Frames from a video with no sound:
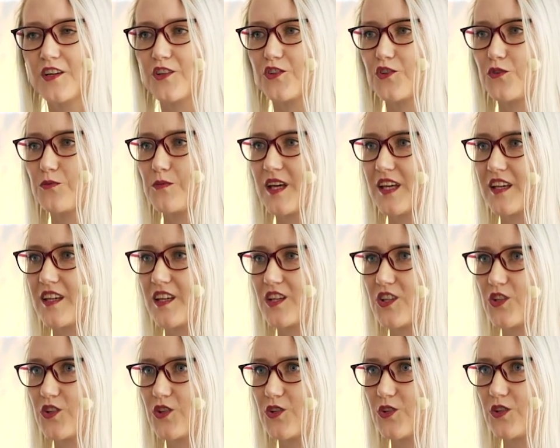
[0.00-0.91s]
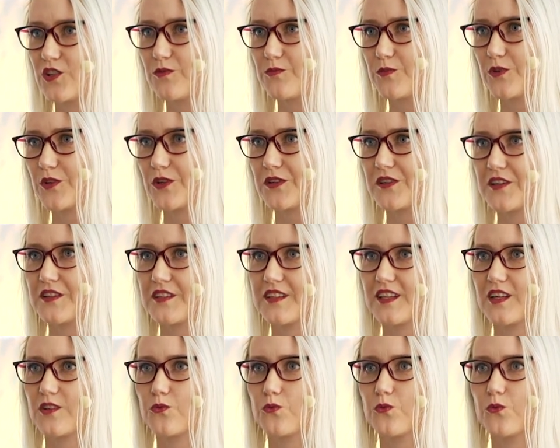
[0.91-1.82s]
to make a good product
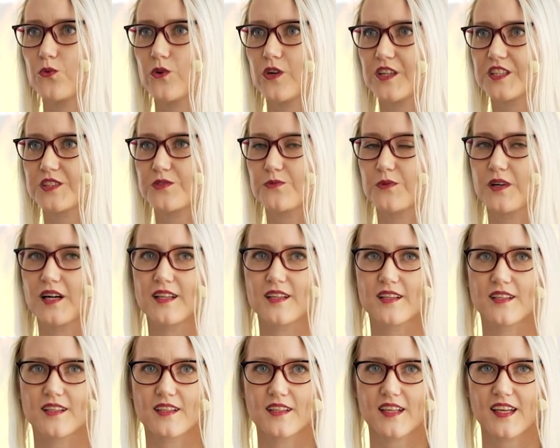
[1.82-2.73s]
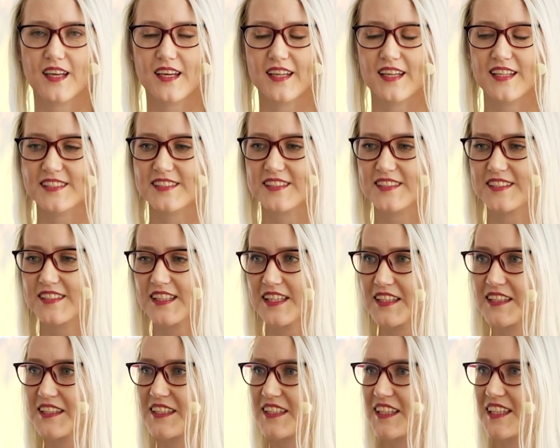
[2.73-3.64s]
that works well and is
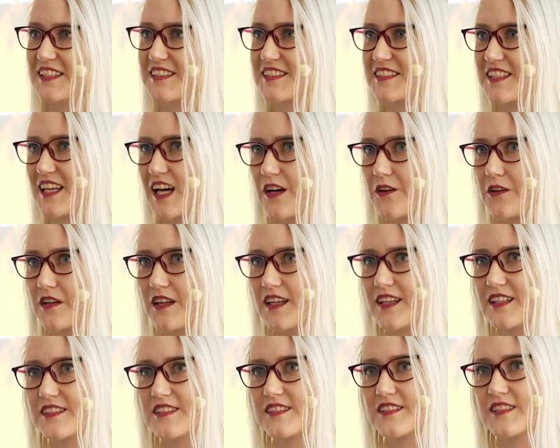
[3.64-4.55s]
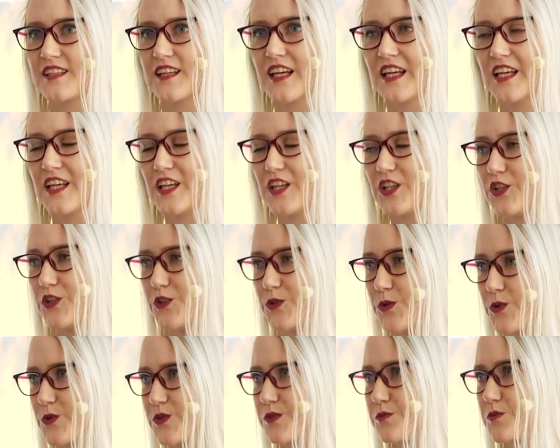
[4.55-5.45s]
technically sound, it's
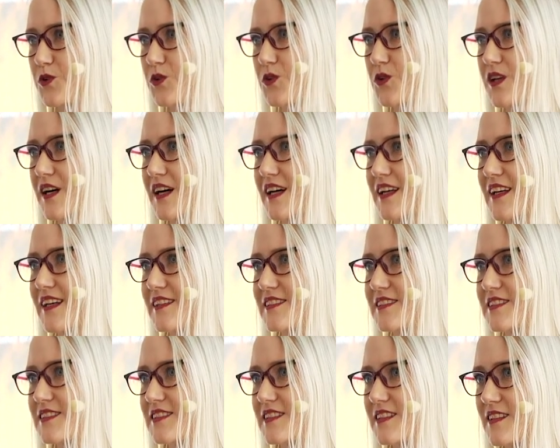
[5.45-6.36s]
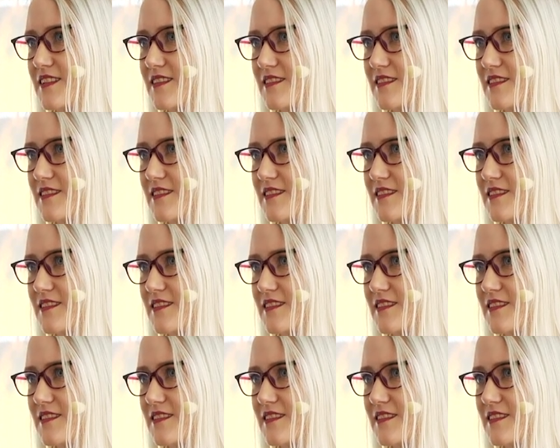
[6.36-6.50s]
usable, and it's